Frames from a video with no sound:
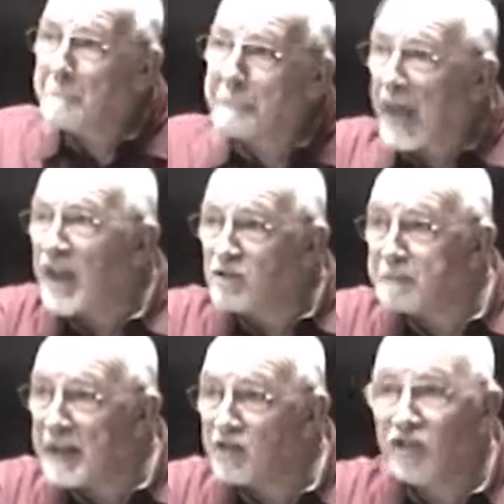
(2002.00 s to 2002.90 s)
peace
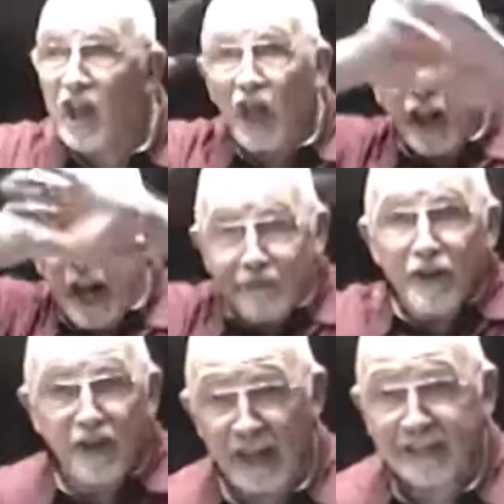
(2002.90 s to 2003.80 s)
be still, and
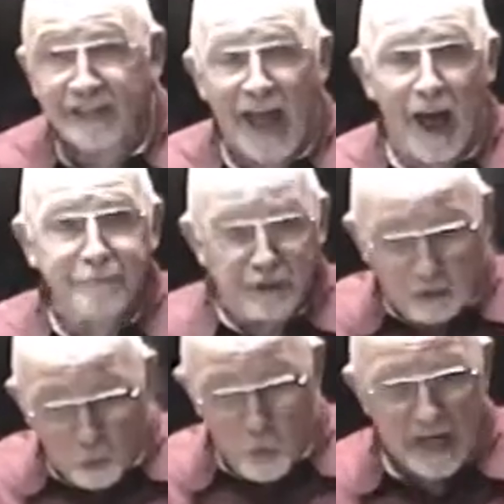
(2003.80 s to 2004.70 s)
everything stops,
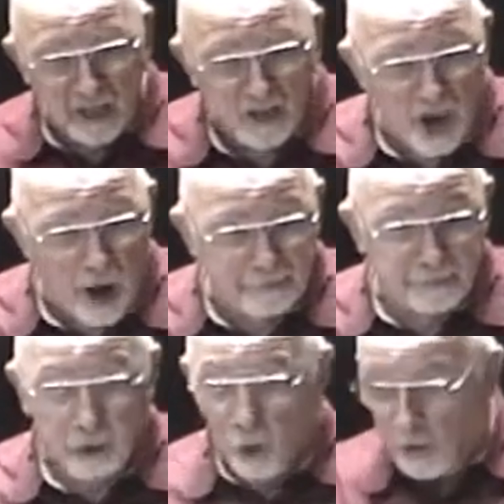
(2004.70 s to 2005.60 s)
and the wind stops
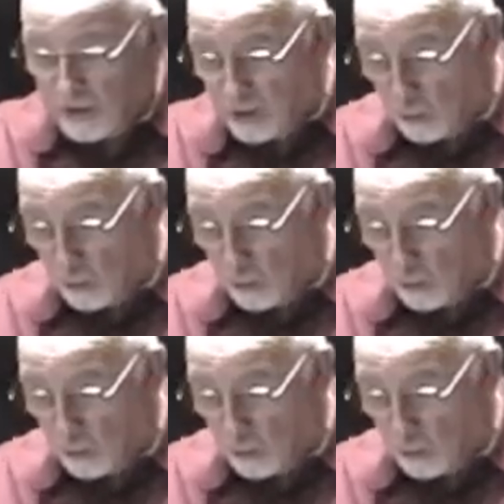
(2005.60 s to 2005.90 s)
blowing, and the